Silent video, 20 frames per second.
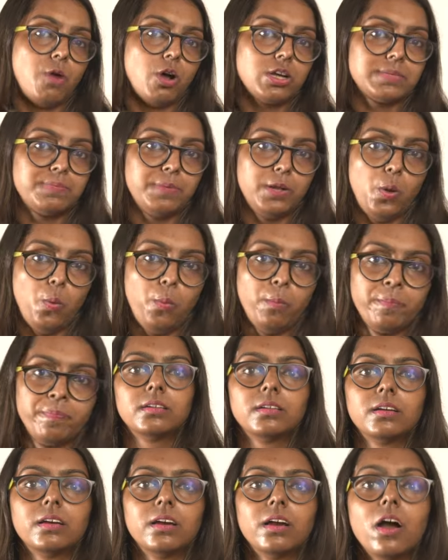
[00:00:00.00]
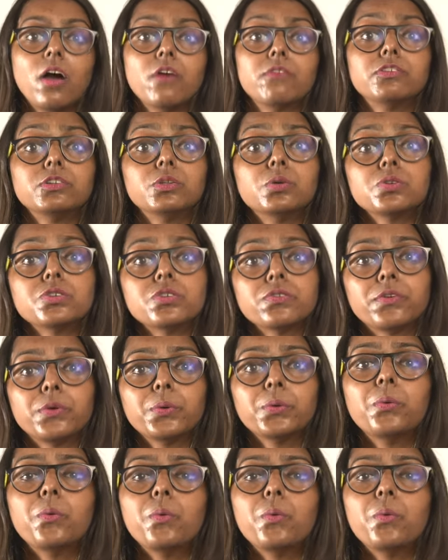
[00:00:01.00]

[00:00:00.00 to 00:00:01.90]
box below. For those of you